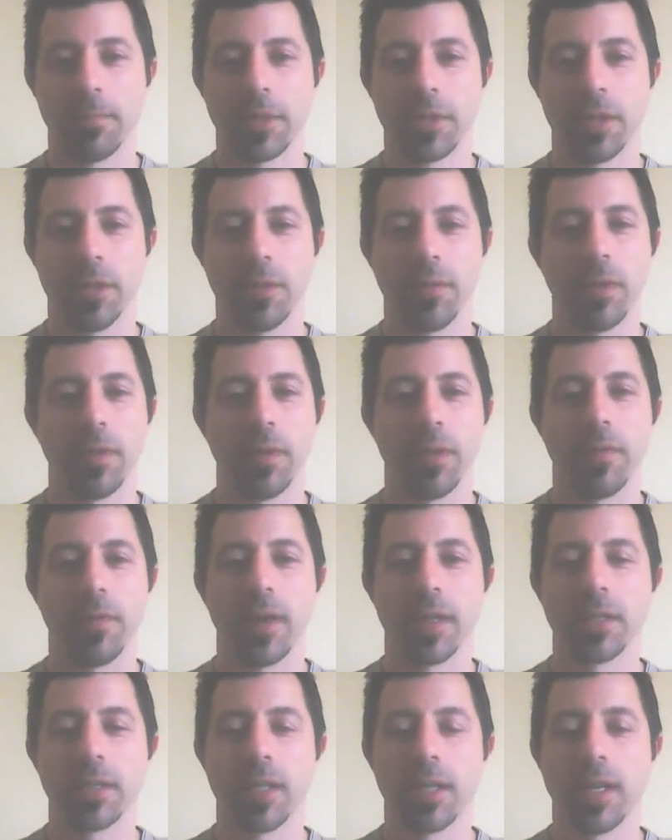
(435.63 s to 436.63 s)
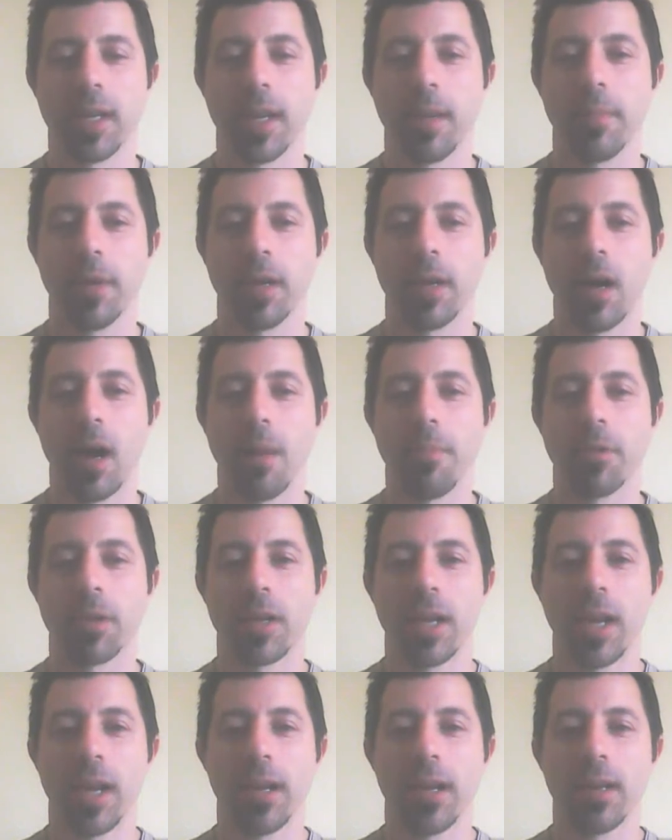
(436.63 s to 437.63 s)
So investing can be
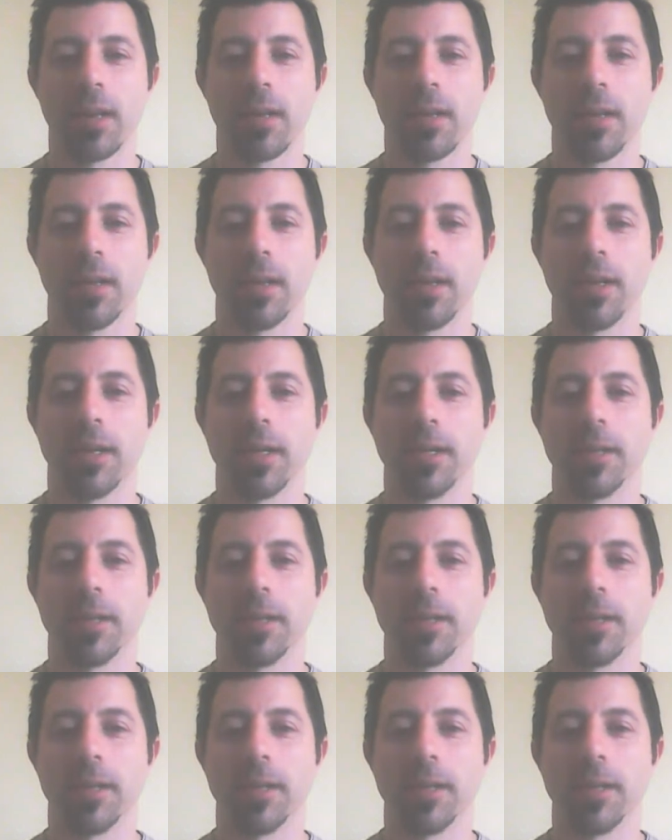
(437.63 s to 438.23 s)
complicated.